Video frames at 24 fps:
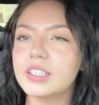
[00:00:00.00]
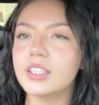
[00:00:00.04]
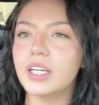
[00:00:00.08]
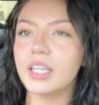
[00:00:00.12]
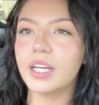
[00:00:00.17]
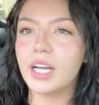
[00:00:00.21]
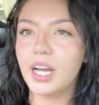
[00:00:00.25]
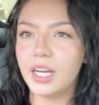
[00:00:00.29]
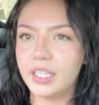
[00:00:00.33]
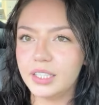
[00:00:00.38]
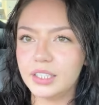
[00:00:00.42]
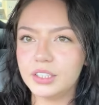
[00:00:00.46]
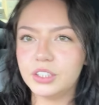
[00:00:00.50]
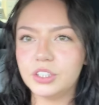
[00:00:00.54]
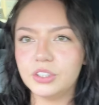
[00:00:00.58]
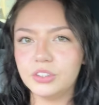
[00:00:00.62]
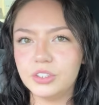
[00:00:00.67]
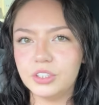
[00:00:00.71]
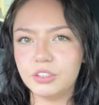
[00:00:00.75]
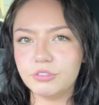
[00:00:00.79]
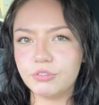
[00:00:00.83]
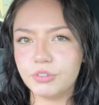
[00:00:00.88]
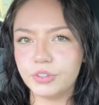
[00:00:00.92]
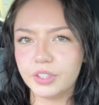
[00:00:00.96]
So I kind of tuned
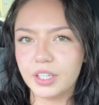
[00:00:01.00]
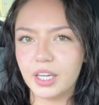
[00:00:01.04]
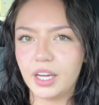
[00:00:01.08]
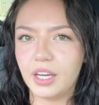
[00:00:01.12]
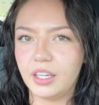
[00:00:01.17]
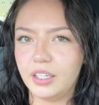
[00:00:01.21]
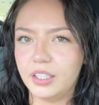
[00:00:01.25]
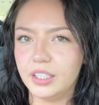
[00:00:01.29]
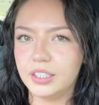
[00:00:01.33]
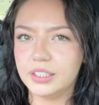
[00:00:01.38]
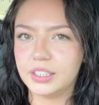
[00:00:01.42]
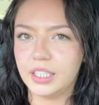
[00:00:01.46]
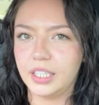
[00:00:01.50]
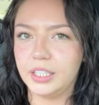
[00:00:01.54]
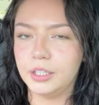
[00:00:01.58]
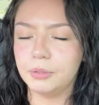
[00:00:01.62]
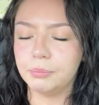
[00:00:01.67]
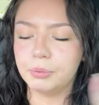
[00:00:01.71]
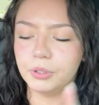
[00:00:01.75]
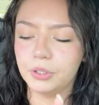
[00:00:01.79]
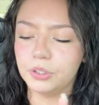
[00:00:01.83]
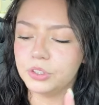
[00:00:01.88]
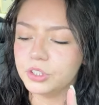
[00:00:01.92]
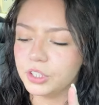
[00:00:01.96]
it for the headers and the
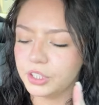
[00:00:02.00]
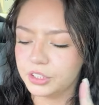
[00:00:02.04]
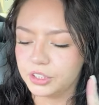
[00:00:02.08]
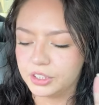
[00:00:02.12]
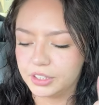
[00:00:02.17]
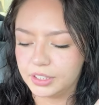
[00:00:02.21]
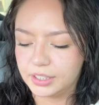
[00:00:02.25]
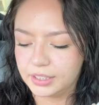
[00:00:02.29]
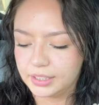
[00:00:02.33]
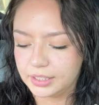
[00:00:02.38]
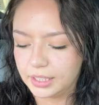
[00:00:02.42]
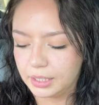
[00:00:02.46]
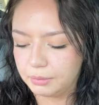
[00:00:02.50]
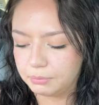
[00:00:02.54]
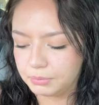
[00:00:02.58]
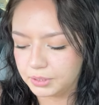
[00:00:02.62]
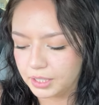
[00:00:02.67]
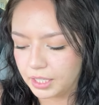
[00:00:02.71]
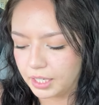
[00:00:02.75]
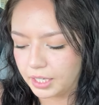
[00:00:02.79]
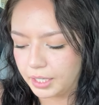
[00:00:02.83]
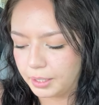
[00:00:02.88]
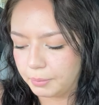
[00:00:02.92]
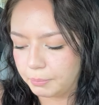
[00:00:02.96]
Pro Charger at the same
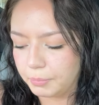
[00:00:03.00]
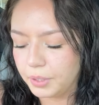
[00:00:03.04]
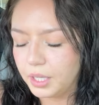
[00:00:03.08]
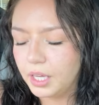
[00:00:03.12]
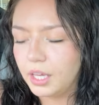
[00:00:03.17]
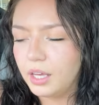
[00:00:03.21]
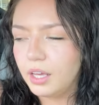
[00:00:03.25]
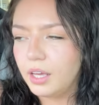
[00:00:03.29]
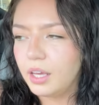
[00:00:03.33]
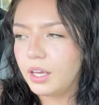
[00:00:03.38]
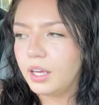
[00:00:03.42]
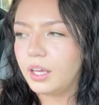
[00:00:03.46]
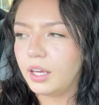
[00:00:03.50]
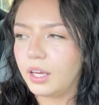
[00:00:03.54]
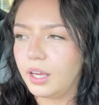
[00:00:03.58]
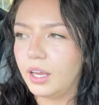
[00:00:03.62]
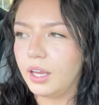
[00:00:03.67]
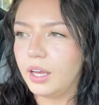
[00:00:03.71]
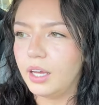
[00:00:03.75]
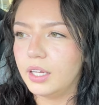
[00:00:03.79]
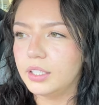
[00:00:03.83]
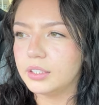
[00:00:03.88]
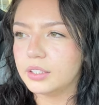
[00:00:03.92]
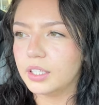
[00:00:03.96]
time
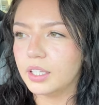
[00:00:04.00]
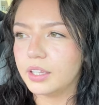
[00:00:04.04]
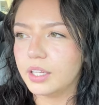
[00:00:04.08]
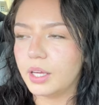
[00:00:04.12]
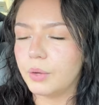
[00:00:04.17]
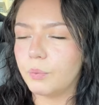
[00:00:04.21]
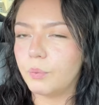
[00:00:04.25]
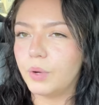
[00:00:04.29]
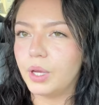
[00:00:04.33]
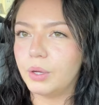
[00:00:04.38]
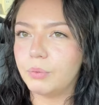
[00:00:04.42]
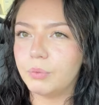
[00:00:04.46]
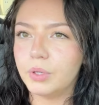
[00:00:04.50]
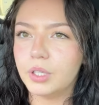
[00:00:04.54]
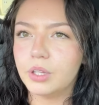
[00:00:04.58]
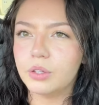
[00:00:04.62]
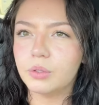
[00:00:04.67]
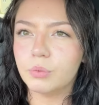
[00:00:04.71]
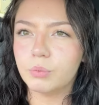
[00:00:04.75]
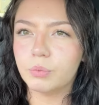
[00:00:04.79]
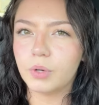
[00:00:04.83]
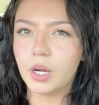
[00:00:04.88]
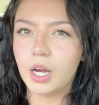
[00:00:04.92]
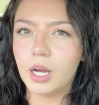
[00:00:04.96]
and they went with
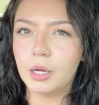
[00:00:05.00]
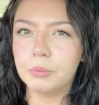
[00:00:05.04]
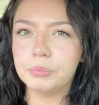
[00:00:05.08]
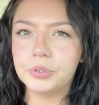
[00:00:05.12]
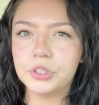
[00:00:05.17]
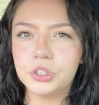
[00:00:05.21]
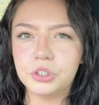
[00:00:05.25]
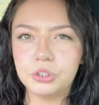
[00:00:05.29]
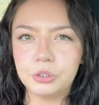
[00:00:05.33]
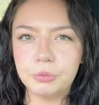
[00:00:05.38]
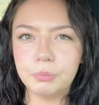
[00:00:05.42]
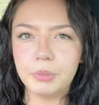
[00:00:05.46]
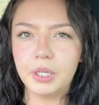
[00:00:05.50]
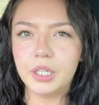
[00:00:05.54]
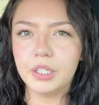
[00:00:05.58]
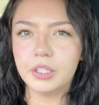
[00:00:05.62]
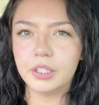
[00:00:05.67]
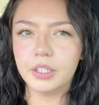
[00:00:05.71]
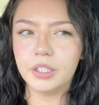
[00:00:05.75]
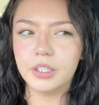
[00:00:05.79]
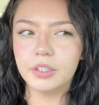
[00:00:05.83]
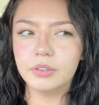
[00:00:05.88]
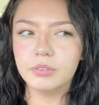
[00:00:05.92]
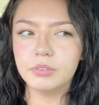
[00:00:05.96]
Rob
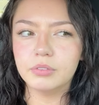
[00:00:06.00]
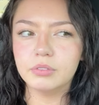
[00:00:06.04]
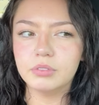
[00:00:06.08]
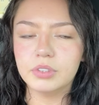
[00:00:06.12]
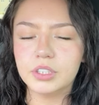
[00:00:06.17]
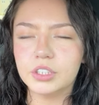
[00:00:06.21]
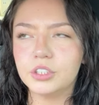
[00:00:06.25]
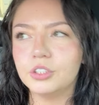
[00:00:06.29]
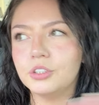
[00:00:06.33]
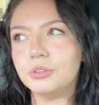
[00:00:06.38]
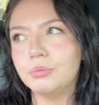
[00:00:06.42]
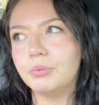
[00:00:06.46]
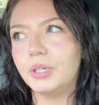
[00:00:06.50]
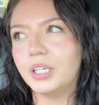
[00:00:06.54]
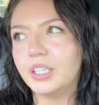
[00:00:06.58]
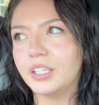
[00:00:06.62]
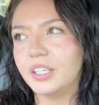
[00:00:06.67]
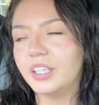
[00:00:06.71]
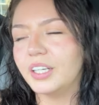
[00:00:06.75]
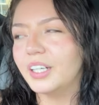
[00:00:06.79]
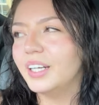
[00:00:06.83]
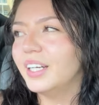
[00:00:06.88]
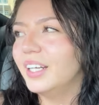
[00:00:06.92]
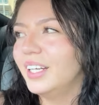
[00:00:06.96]
Shoemaker, the tune
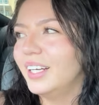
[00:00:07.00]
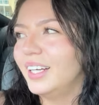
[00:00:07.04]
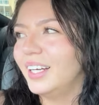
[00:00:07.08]
maker.